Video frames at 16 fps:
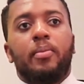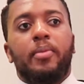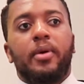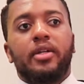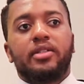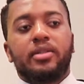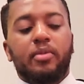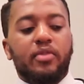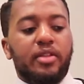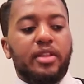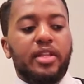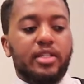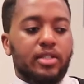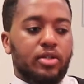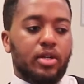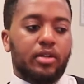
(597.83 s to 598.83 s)
But some of the
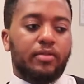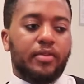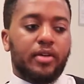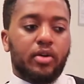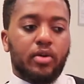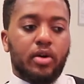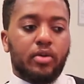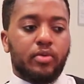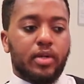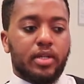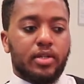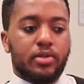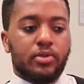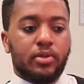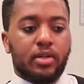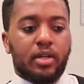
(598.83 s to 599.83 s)
things that you had to figure out
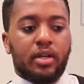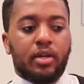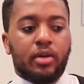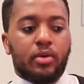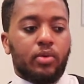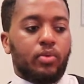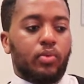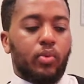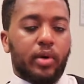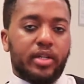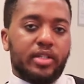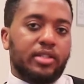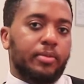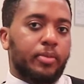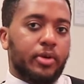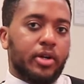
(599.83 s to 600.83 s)
is what
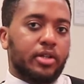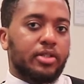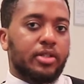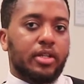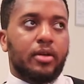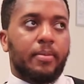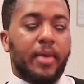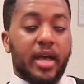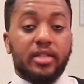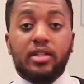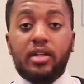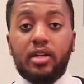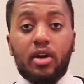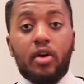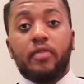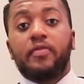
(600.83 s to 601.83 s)
is the production
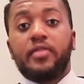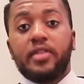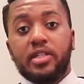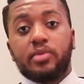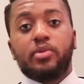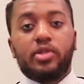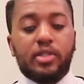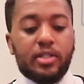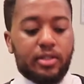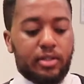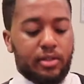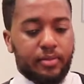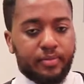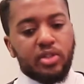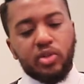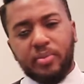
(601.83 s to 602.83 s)
capacity of these machines?
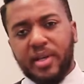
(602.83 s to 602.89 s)
So